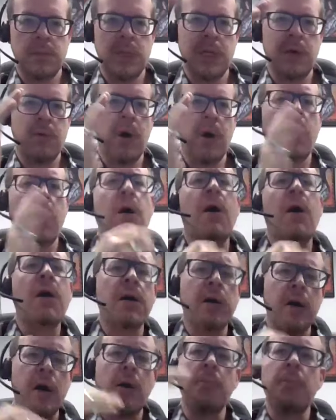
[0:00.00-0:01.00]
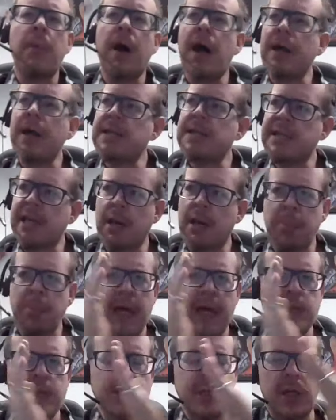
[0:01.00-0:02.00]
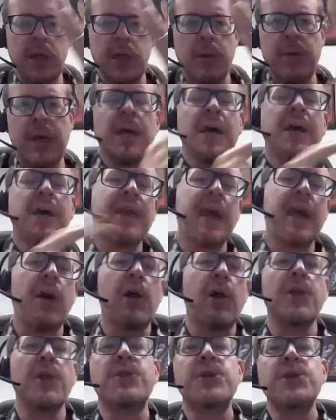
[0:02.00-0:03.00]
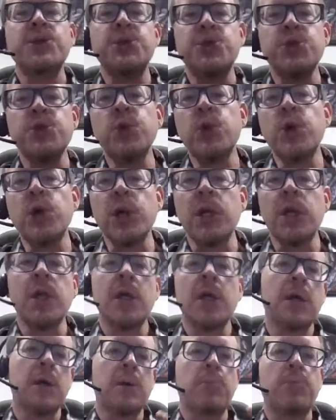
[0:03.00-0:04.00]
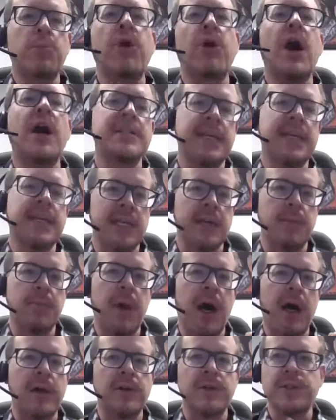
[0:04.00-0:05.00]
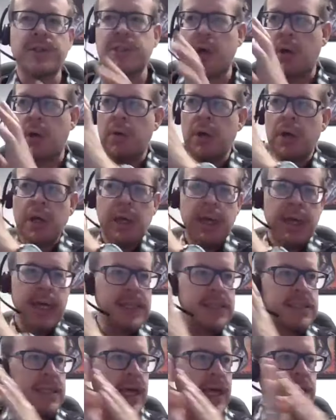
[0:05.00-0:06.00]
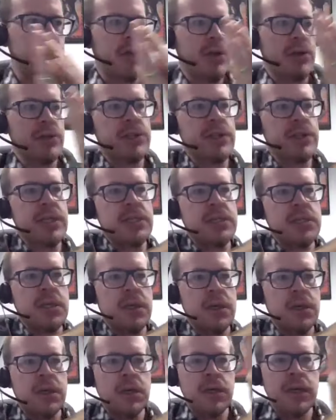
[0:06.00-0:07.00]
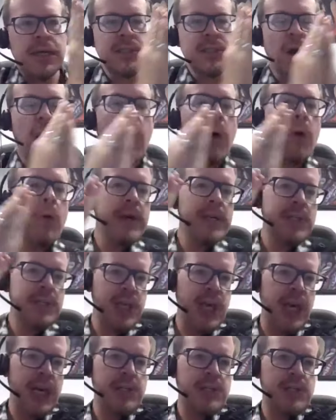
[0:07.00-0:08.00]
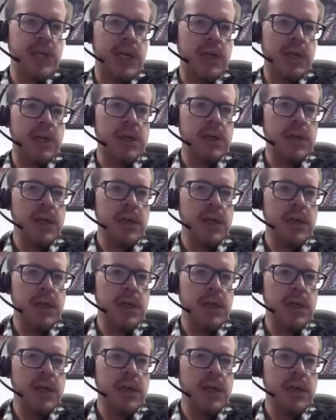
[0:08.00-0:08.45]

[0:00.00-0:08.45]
Our heart, our mind is like a pendulum. They call it the dual processing model. So it's like it's always changing.